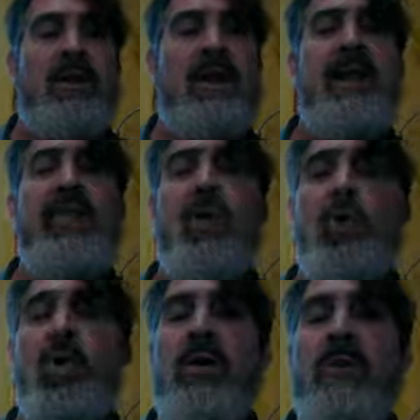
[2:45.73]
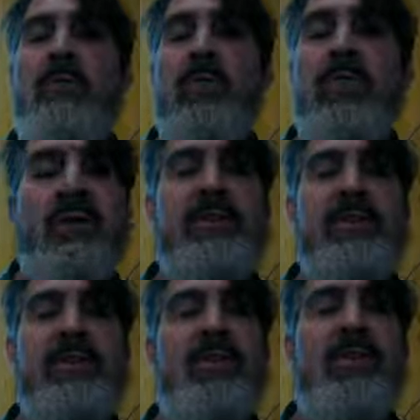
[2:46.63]
Now, the oil
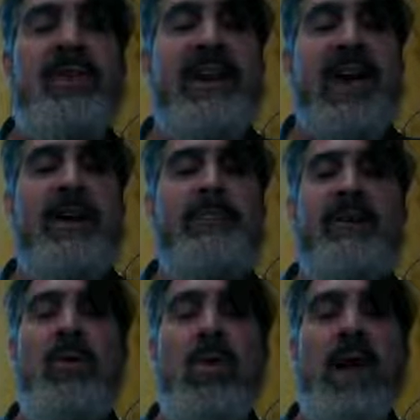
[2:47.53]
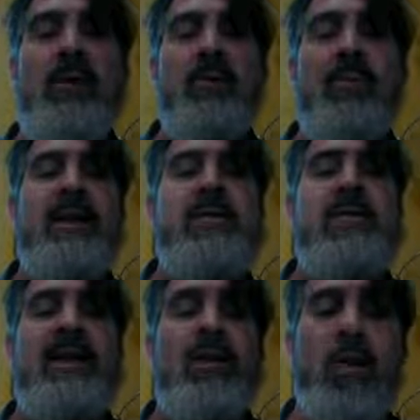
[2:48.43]
floats to the top of the water because
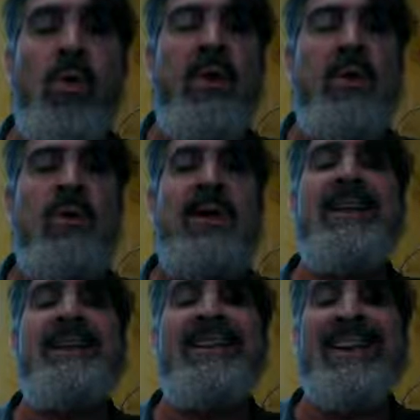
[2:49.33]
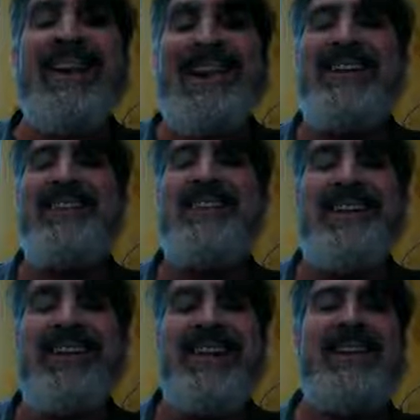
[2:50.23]
the oil is less
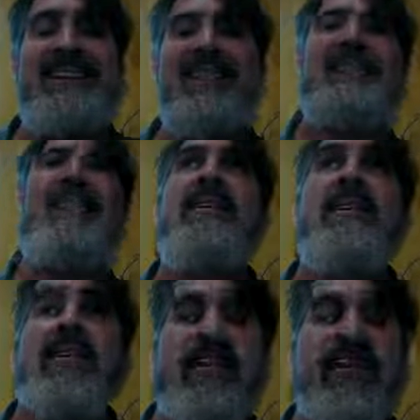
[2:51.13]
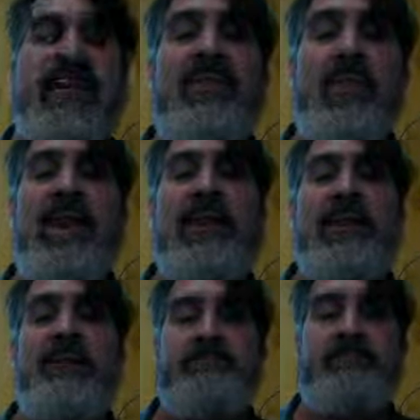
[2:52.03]
dense than the
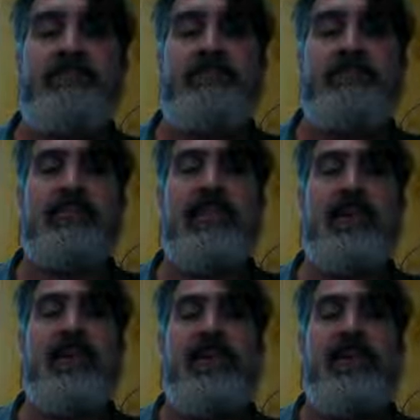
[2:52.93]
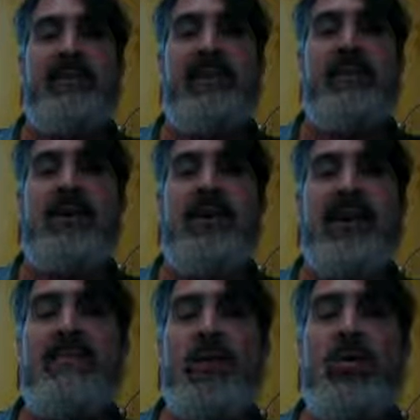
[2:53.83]
water. So there we
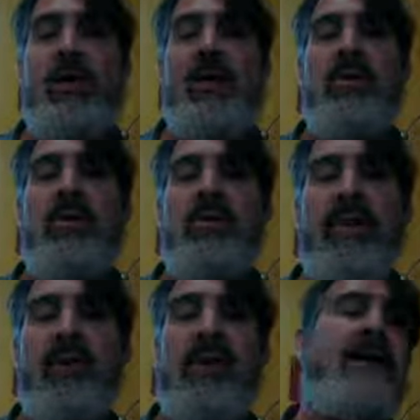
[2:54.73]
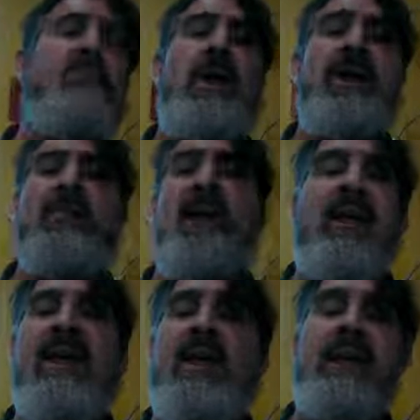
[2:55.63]
have oil, there we have water.
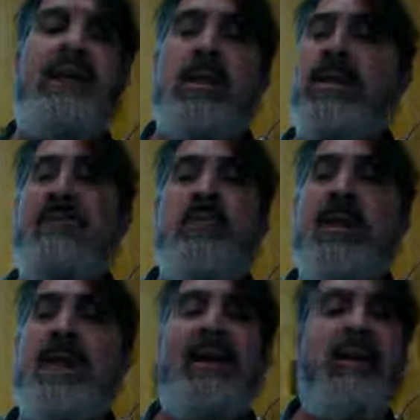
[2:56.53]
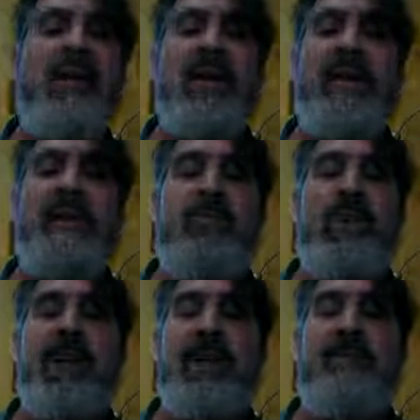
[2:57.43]
Now, doesn't even matter if
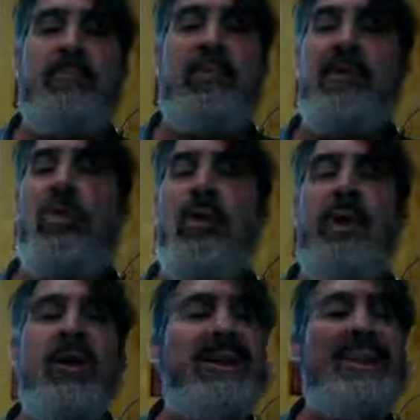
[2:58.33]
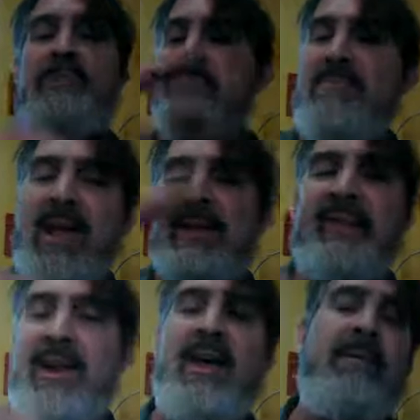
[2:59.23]
we put the oil in and
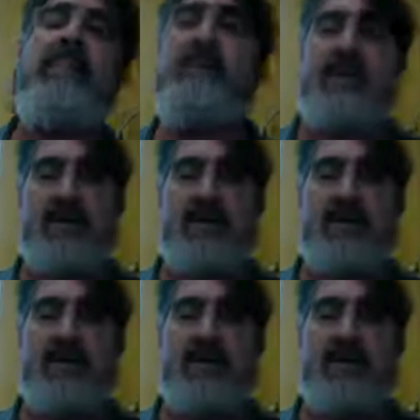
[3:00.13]
mix it up.